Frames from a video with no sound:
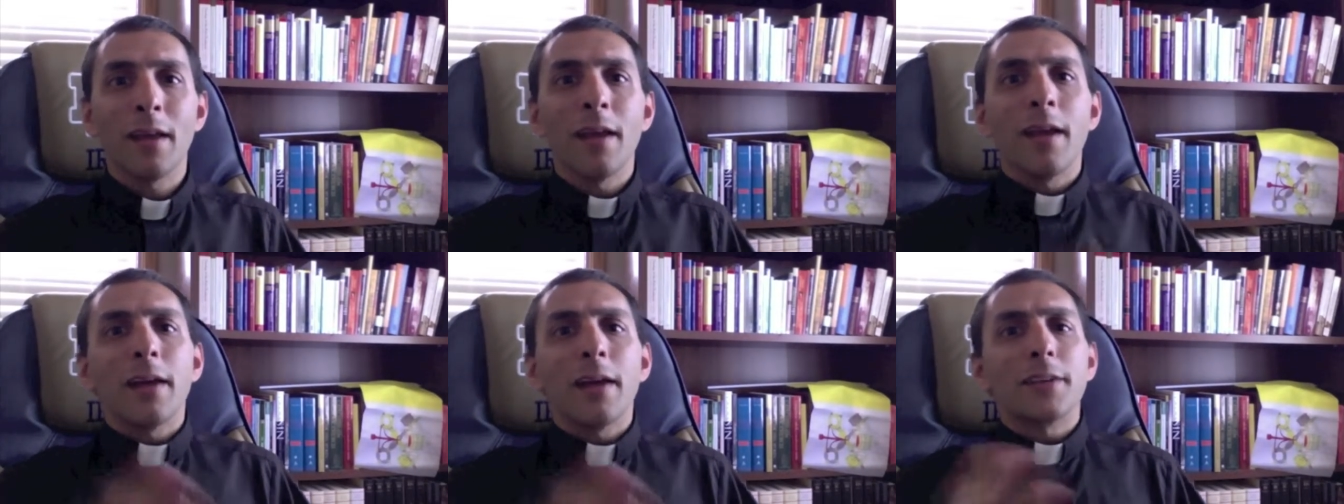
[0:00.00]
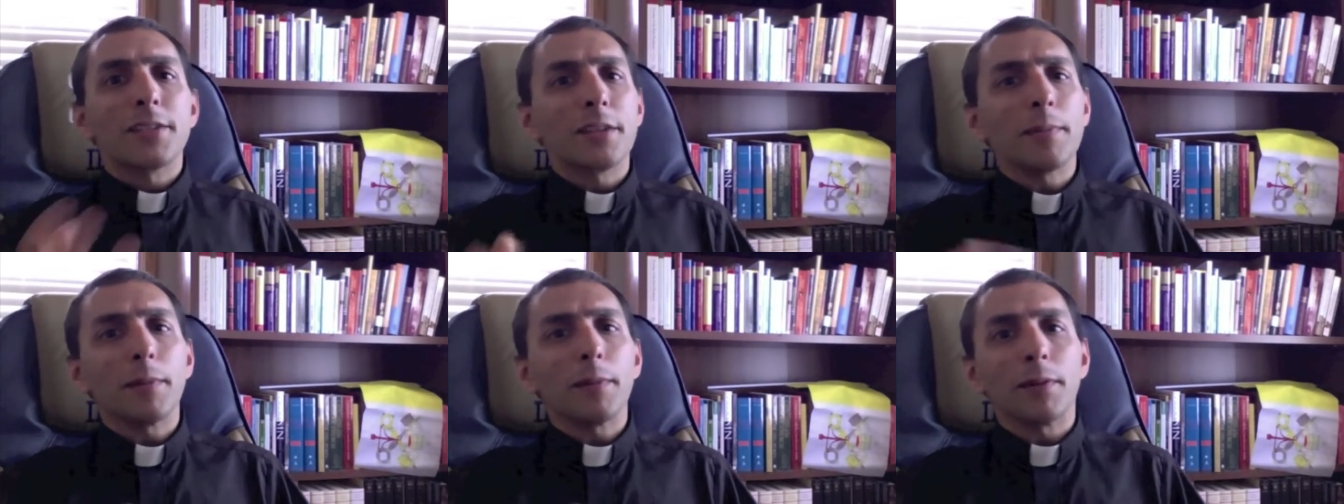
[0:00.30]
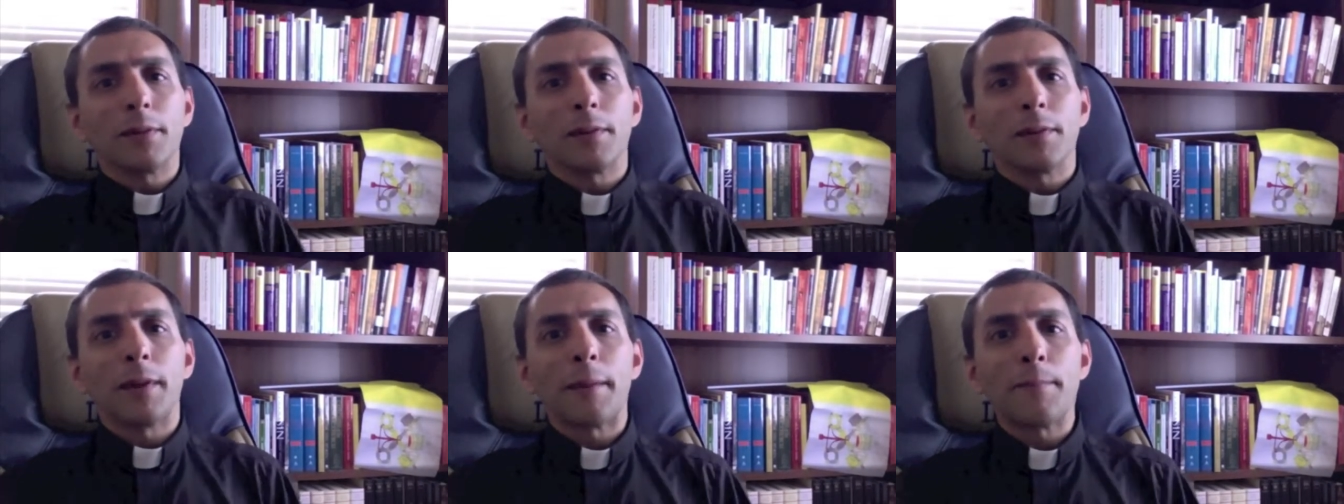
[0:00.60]

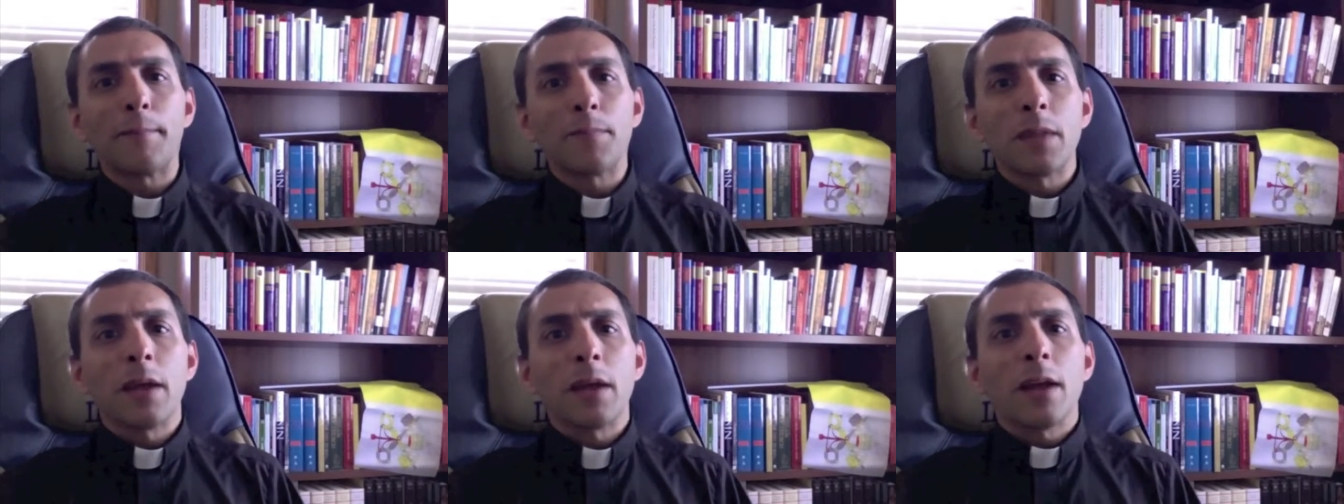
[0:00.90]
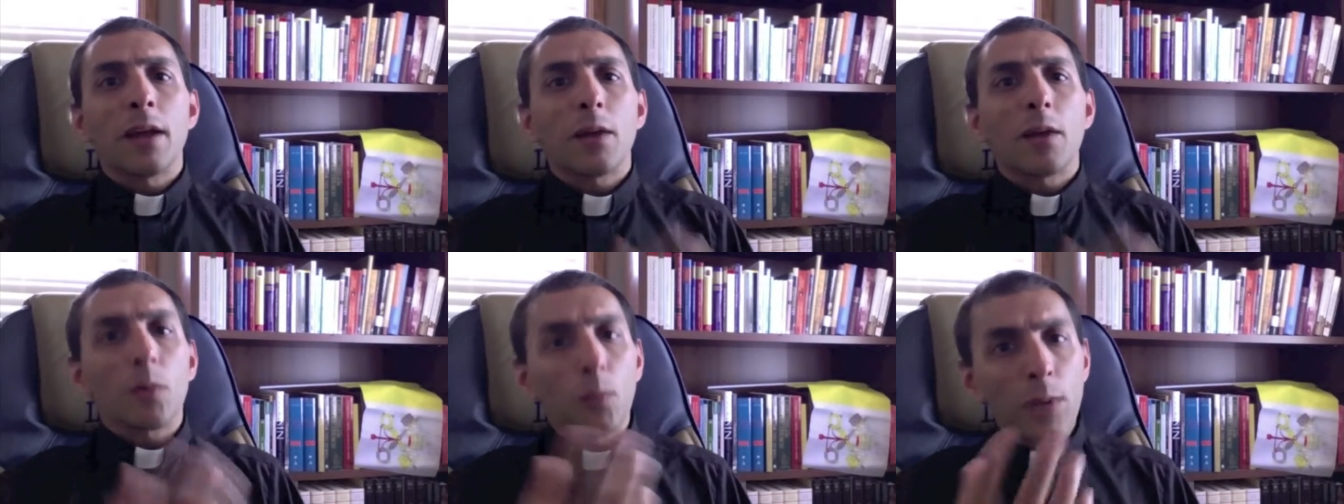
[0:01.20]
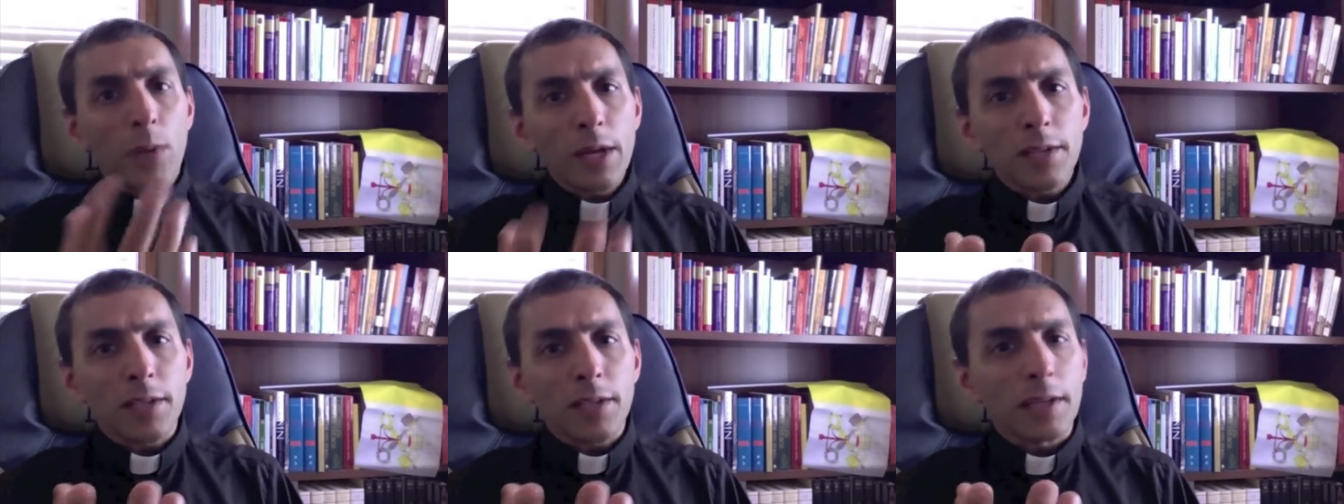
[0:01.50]
Similarly,
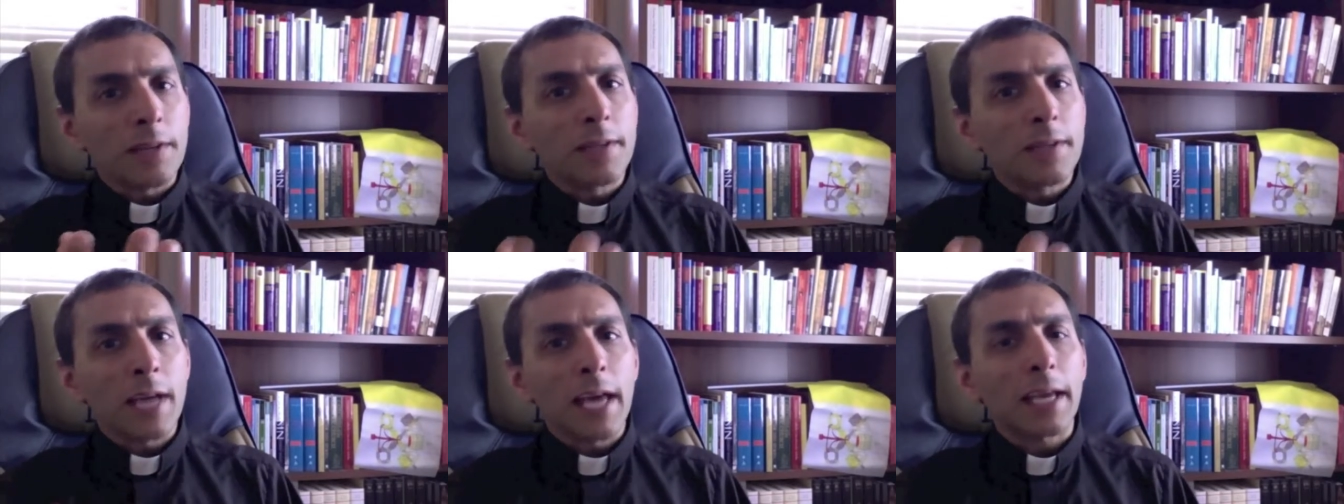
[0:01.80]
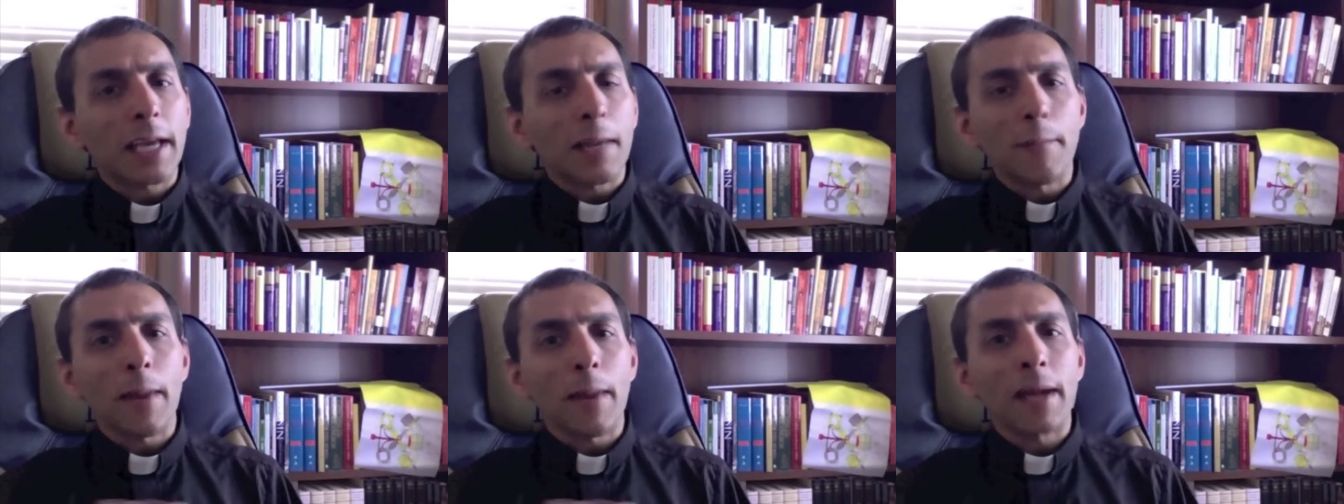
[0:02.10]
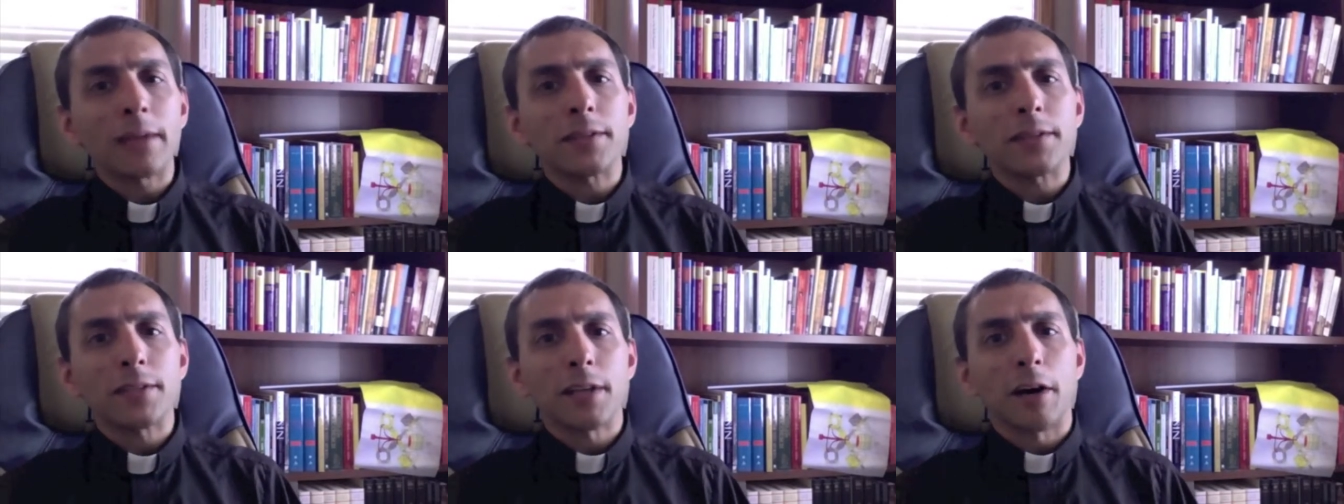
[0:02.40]
reason taken by
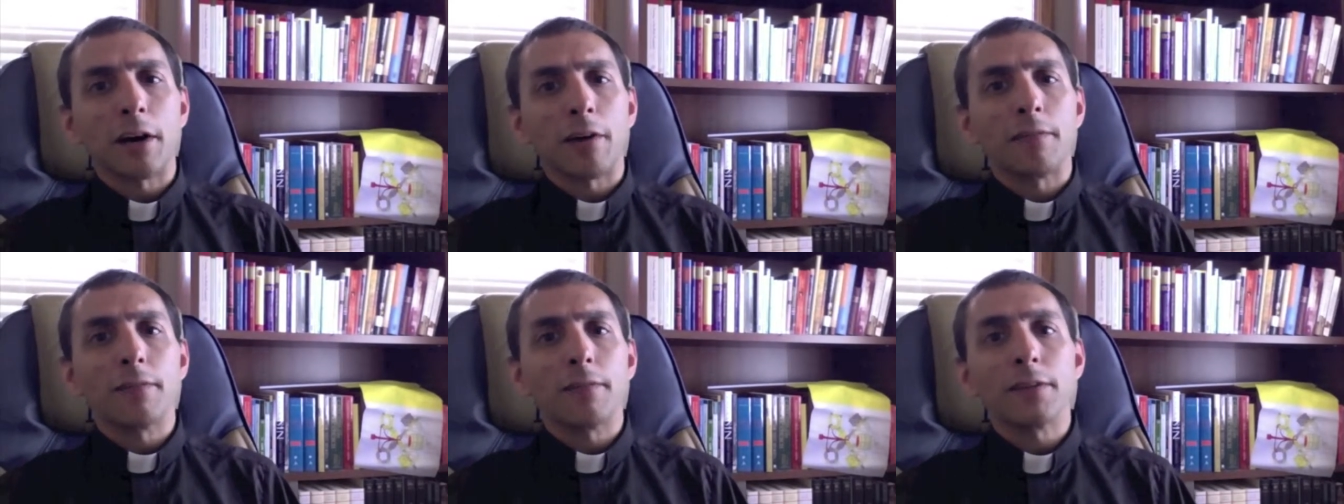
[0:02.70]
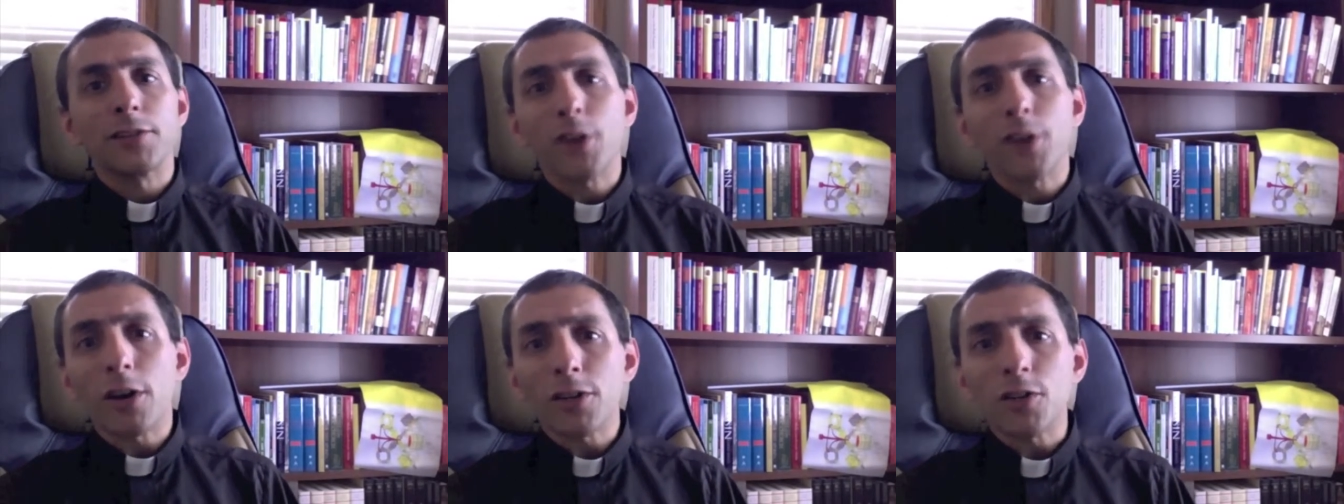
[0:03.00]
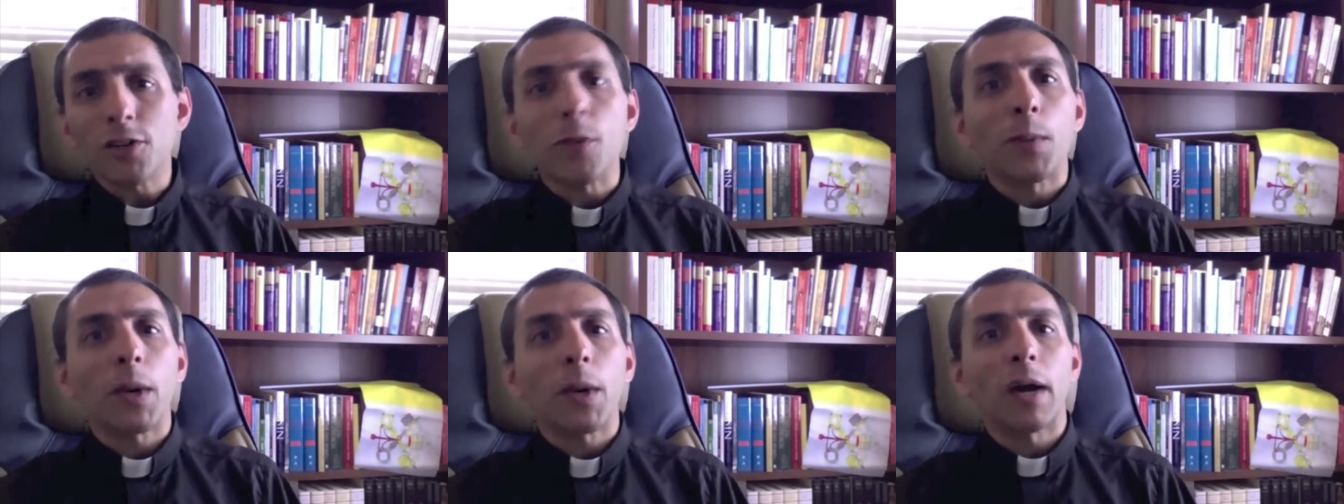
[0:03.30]
itself is
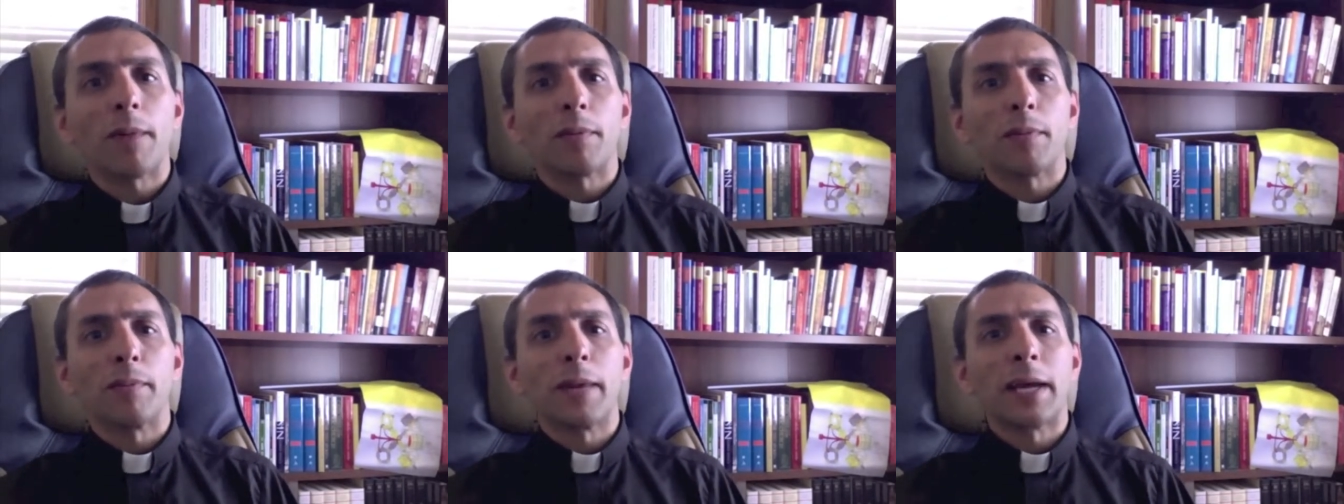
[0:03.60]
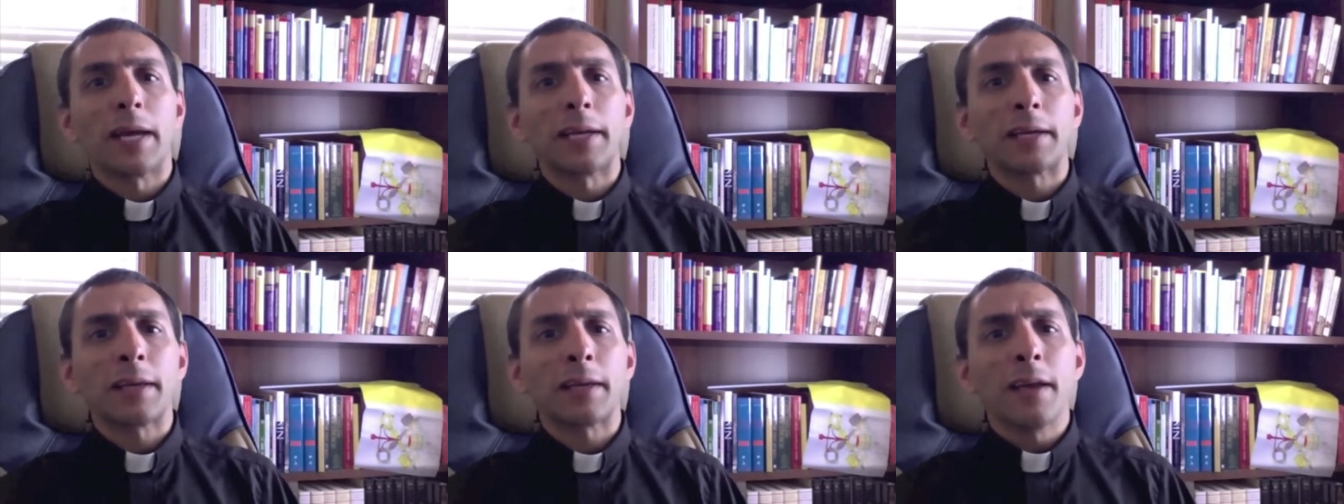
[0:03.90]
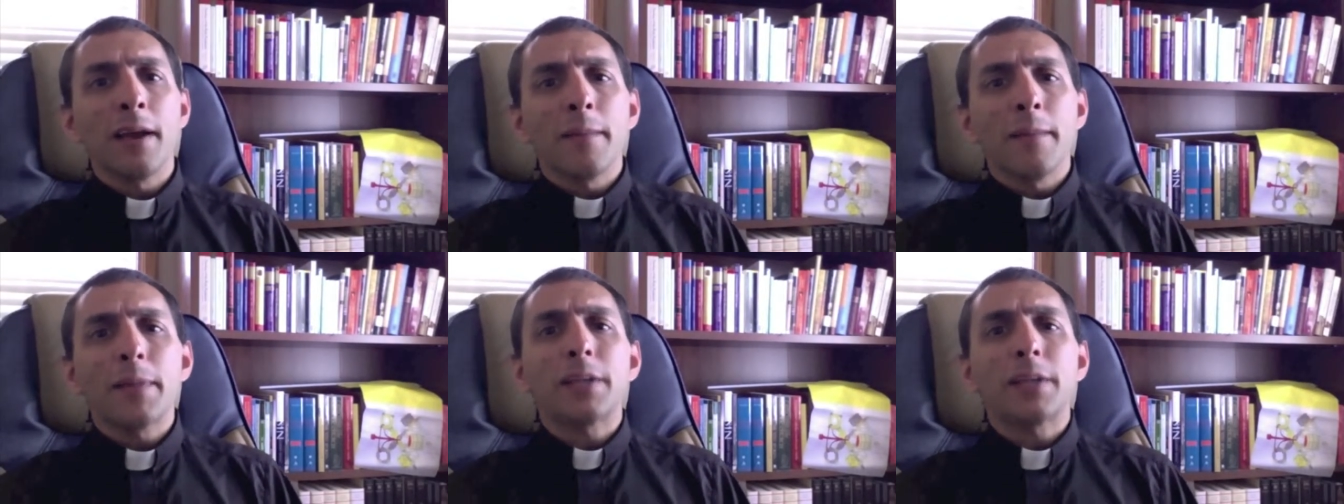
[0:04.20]
also problematic